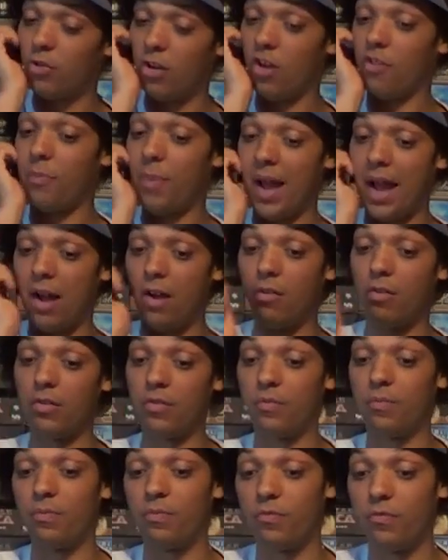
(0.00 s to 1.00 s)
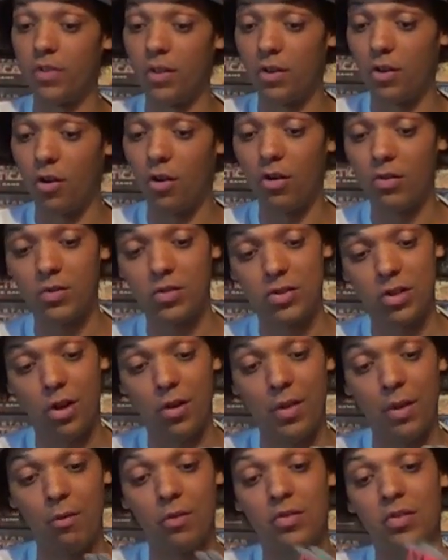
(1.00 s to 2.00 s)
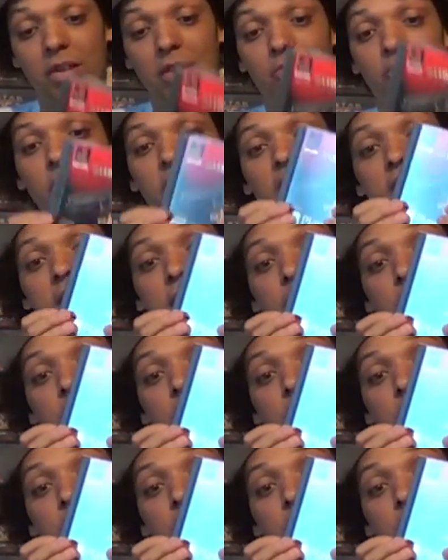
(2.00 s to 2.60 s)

12 pound for the lot. So there was Resident